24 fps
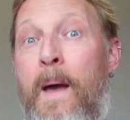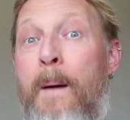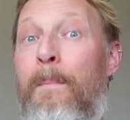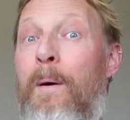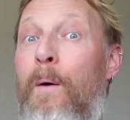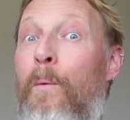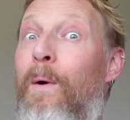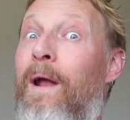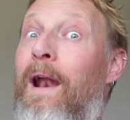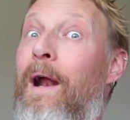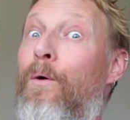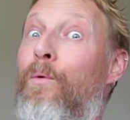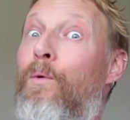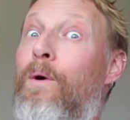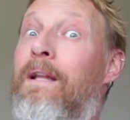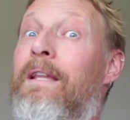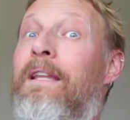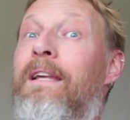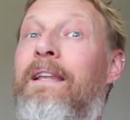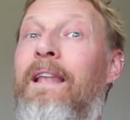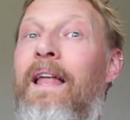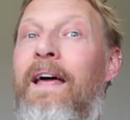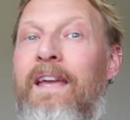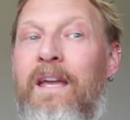But what I
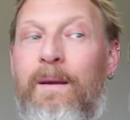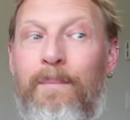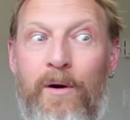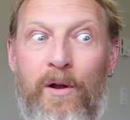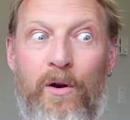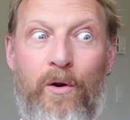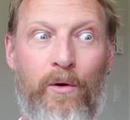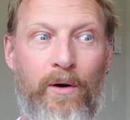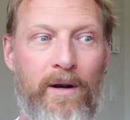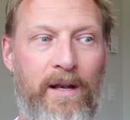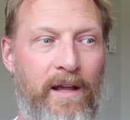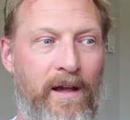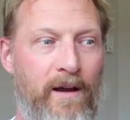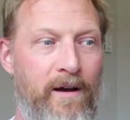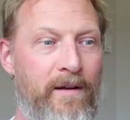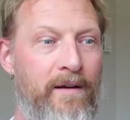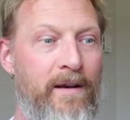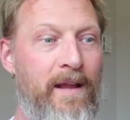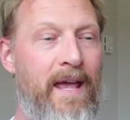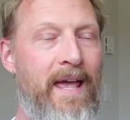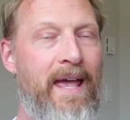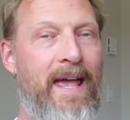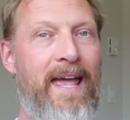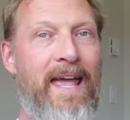really like about
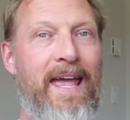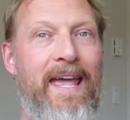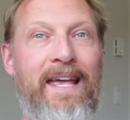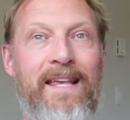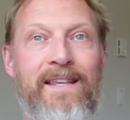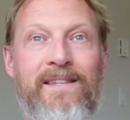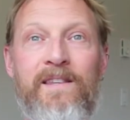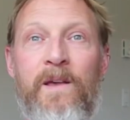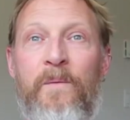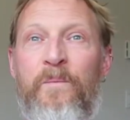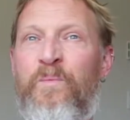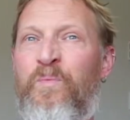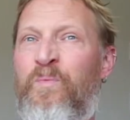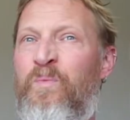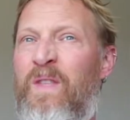Orleans is